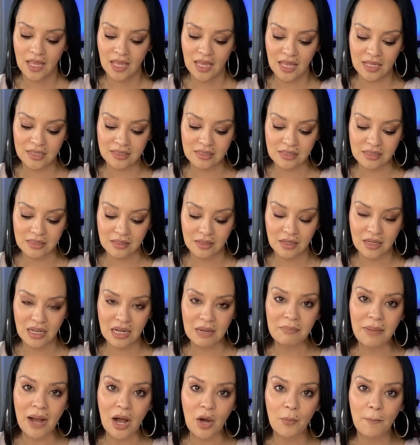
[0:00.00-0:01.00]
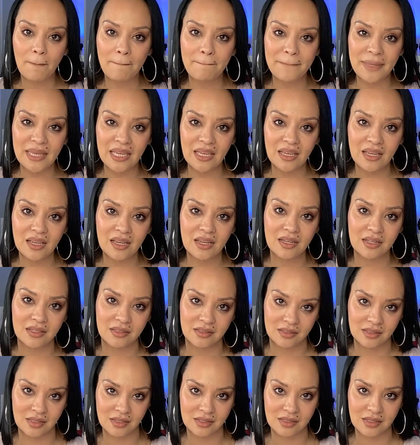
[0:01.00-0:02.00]
It's about being
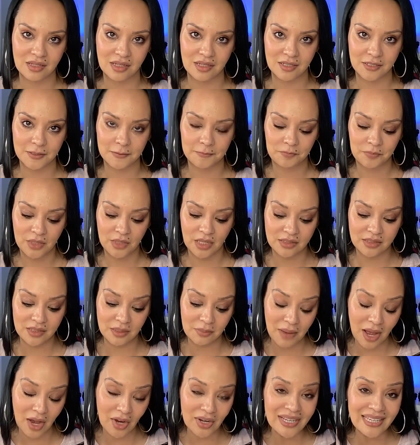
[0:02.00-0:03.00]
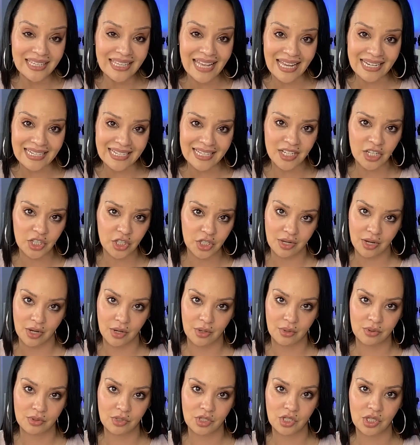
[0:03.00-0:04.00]
consistent, it's about getting a
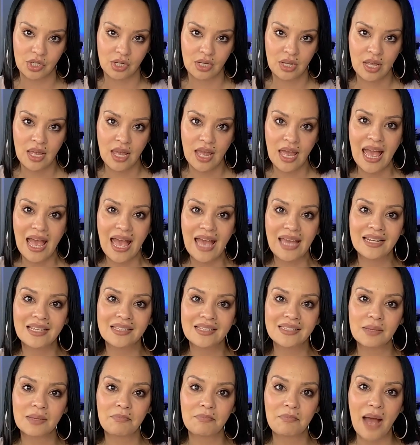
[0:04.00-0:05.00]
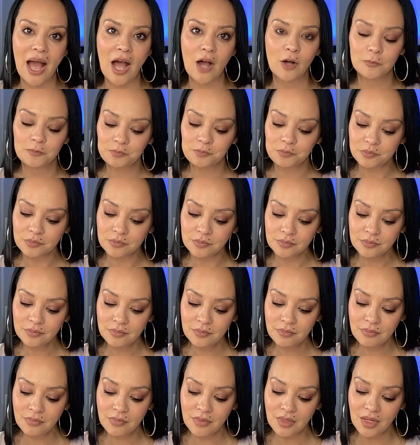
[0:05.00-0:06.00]
coach, and it's about
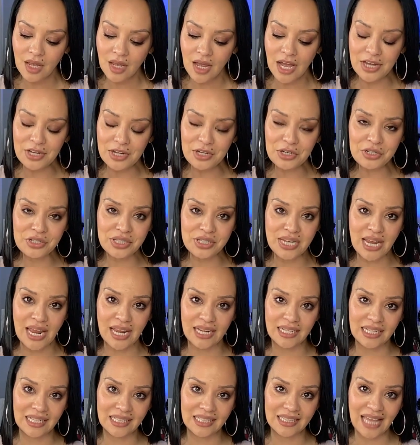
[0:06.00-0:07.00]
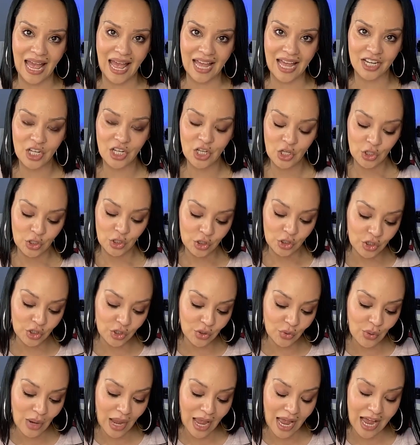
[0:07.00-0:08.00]
understanding that
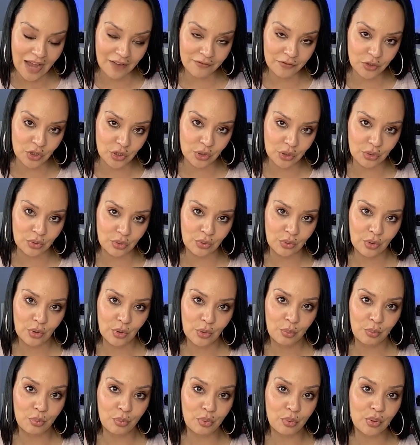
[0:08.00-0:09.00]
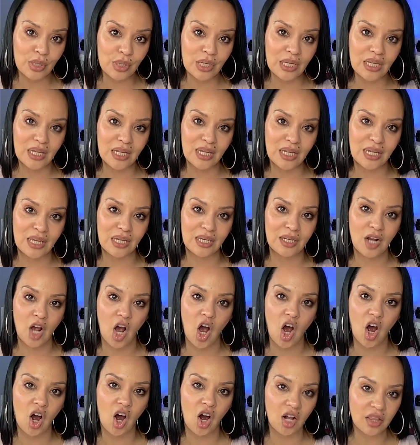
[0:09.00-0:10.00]
you have to bring in
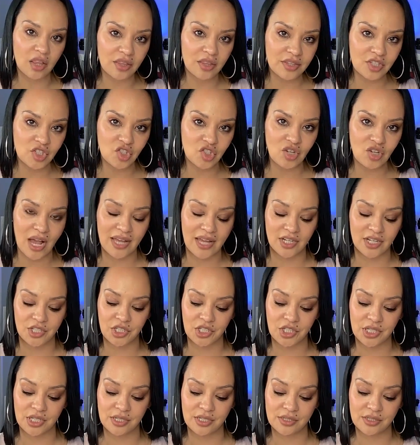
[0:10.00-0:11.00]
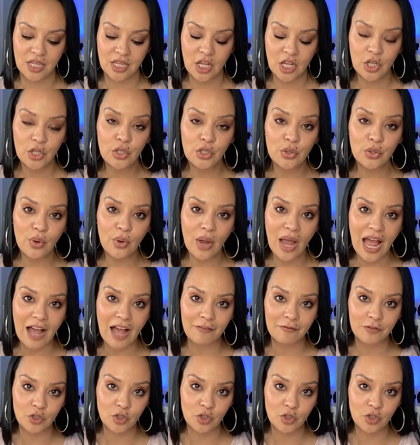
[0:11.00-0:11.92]
all of the strategies. You have